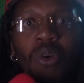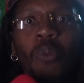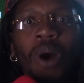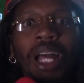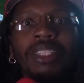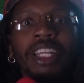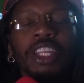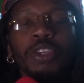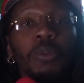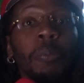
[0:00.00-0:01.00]
Why
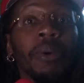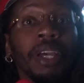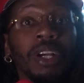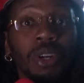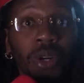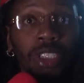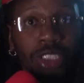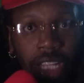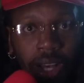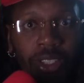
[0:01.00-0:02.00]
didn't you been call
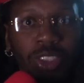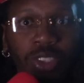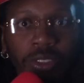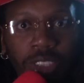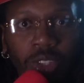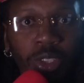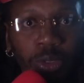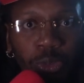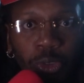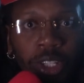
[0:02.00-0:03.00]
child services on
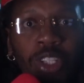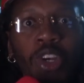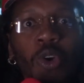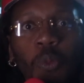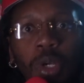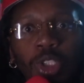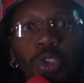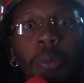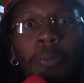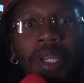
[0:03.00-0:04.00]
your friend when she
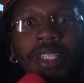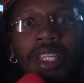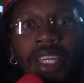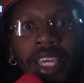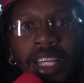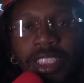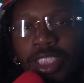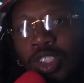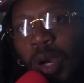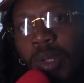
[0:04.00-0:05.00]
was beating the kids and
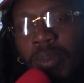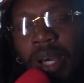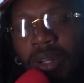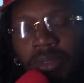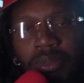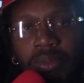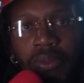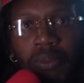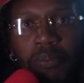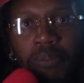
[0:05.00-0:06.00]
stomping them out?
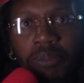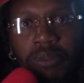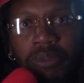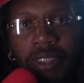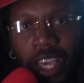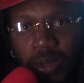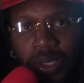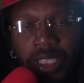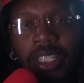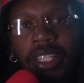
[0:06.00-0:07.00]
And you
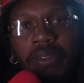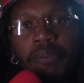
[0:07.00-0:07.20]
seen it.